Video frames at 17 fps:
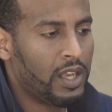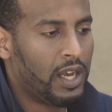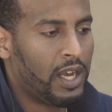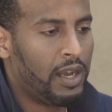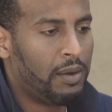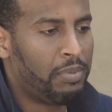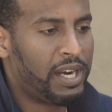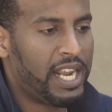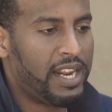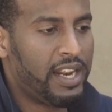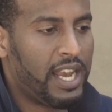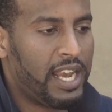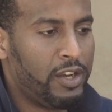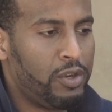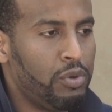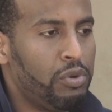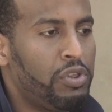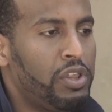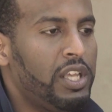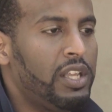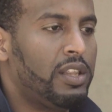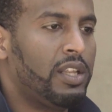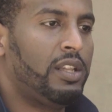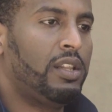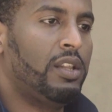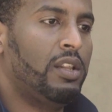I do
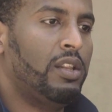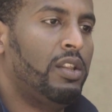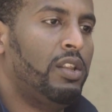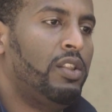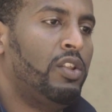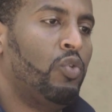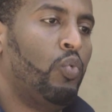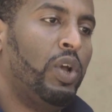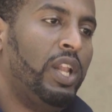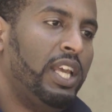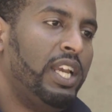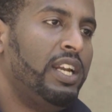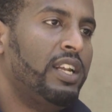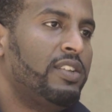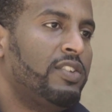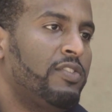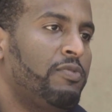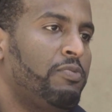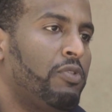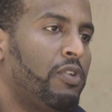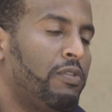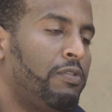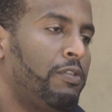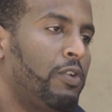think that the willingness of